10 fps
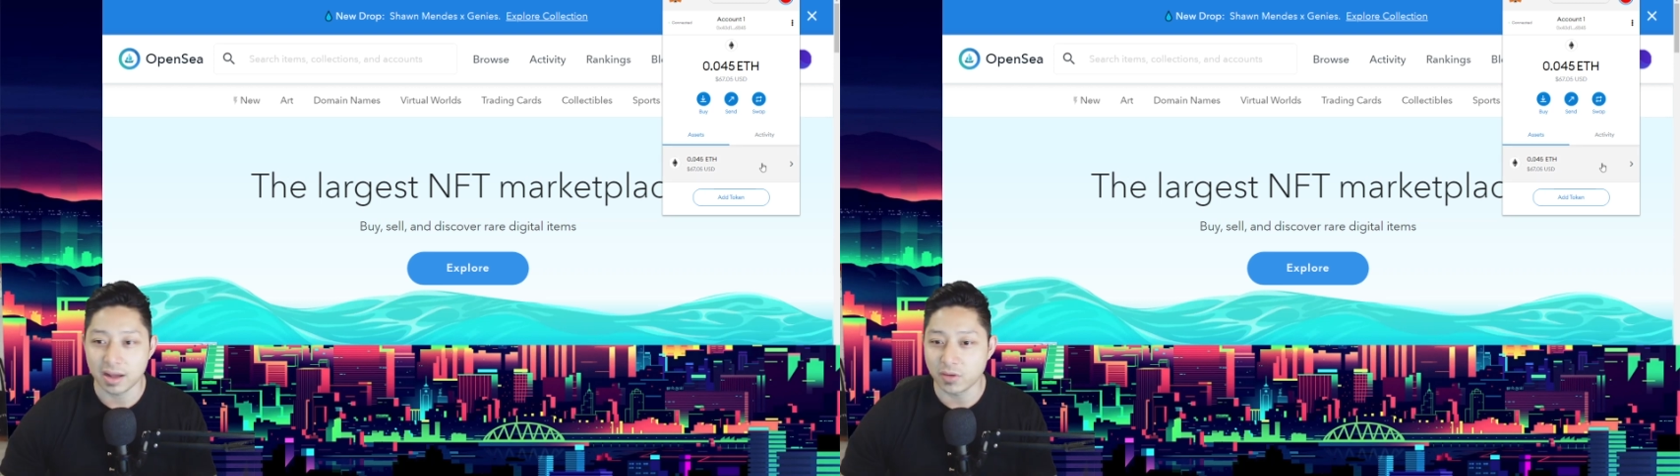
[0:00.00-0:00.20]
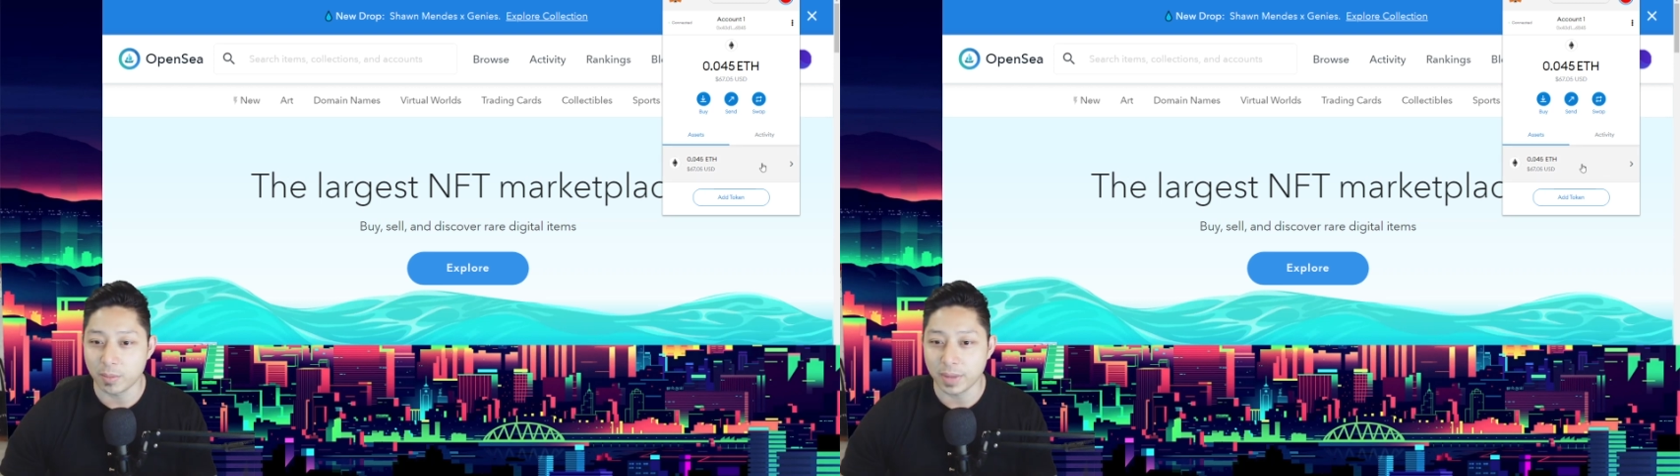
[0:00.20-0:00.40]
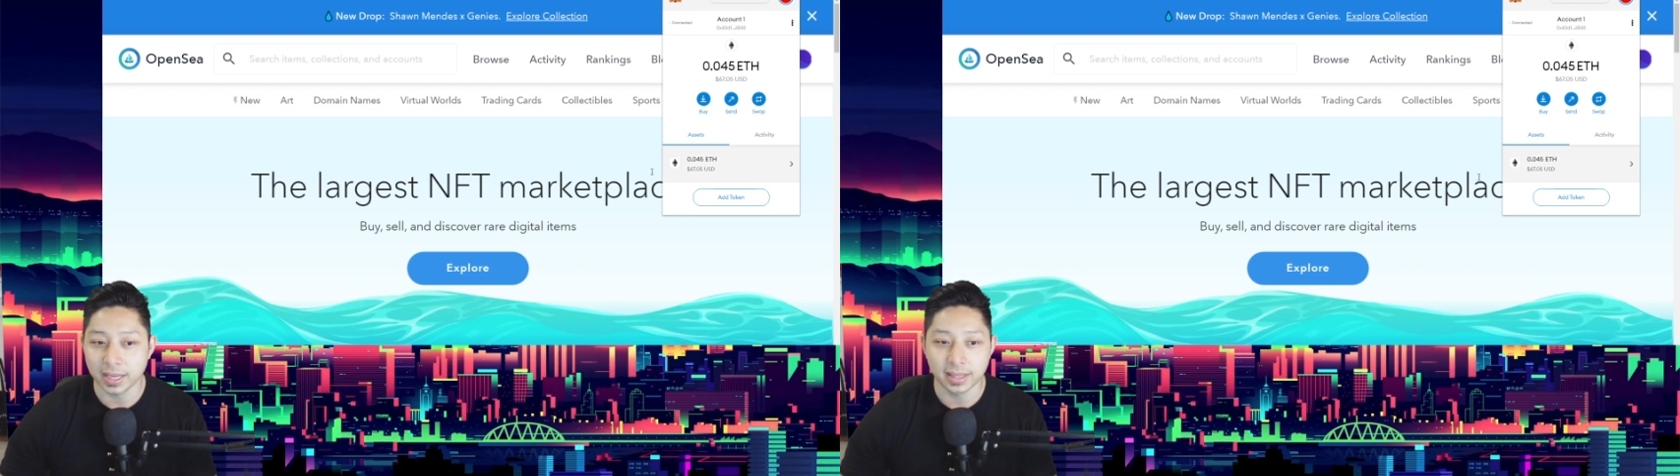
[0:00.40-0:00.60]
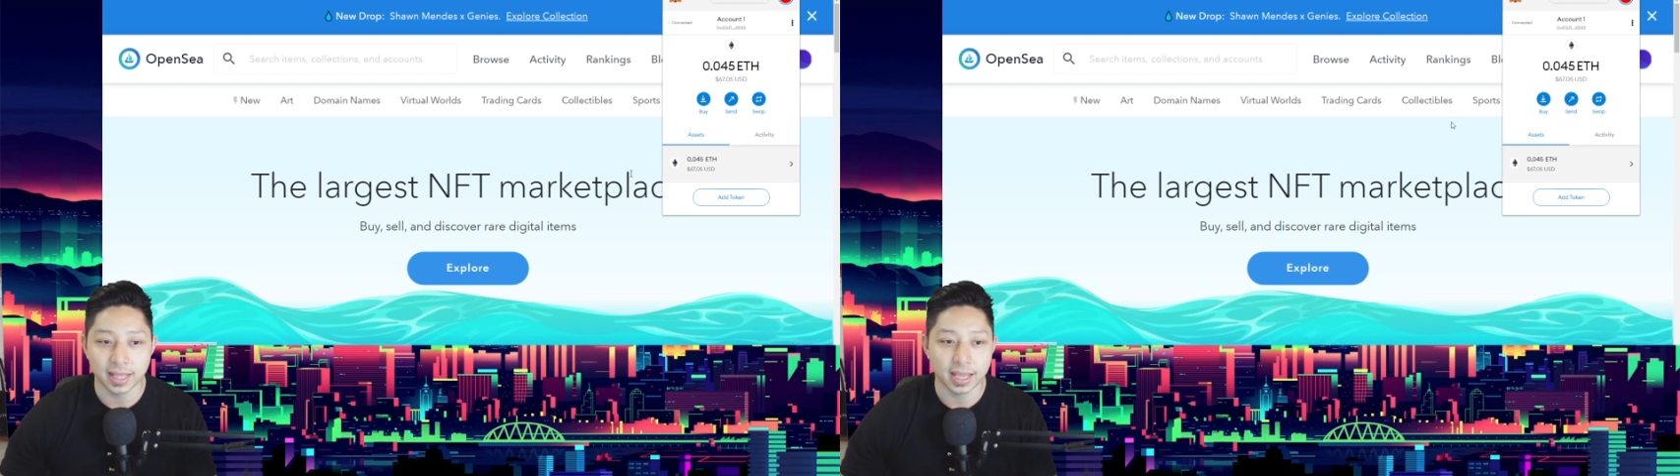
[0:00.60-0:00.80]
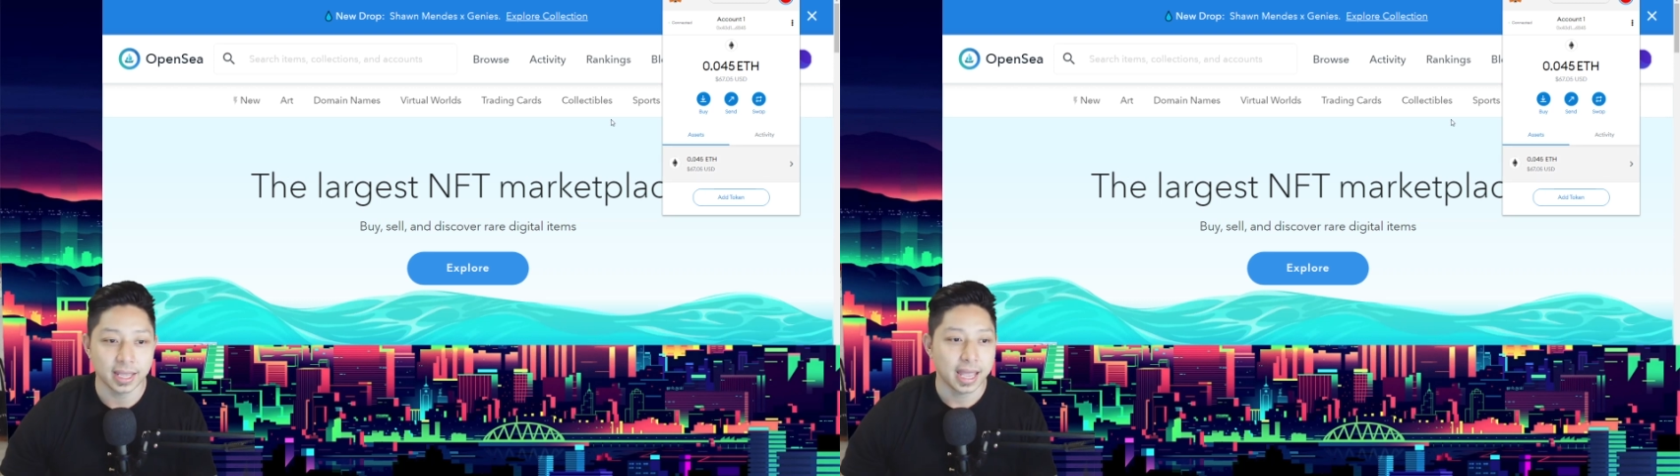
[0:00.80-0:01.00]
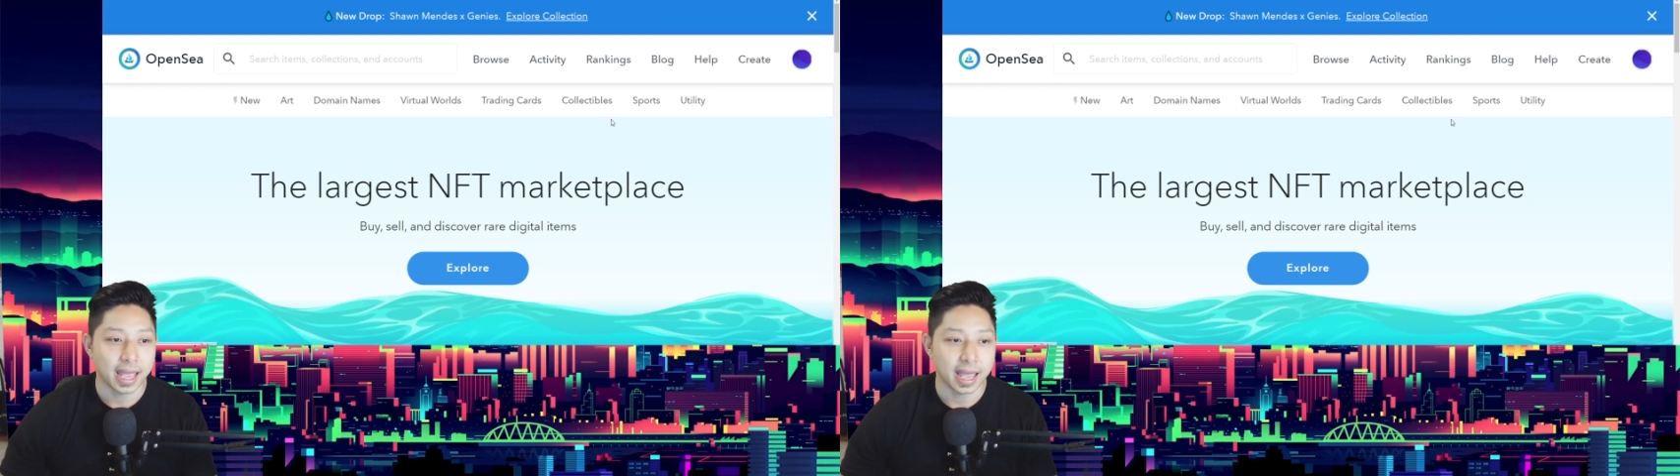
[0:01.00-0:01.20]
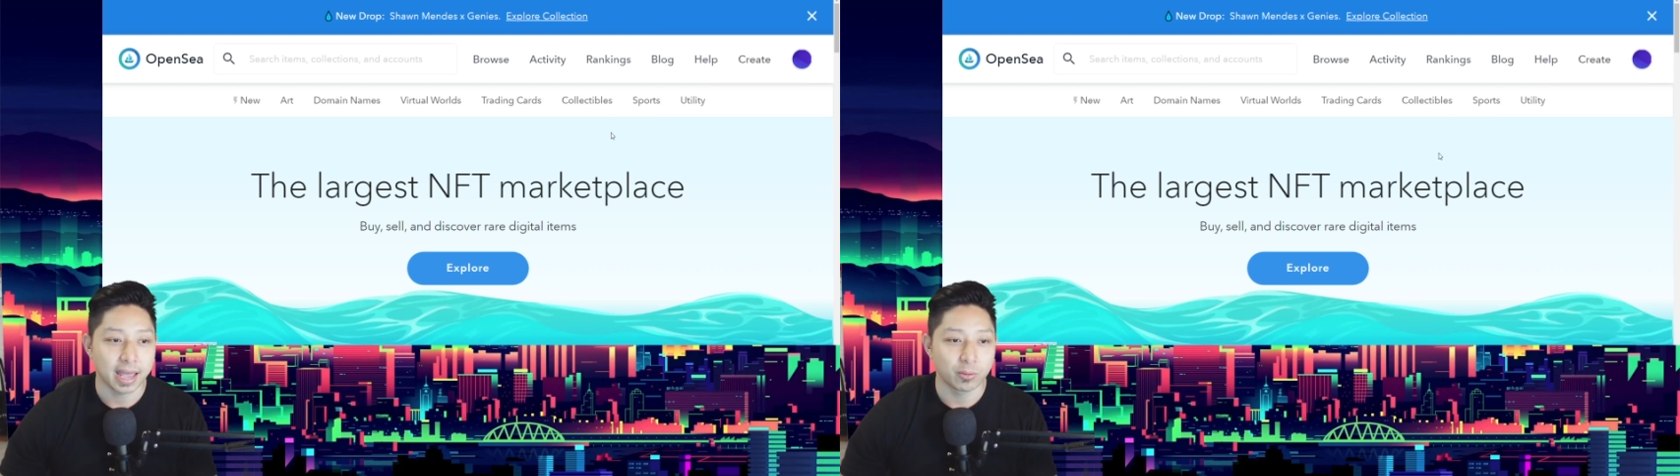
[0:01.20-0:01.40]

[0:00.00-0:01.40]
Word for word: I've got money in there, uh,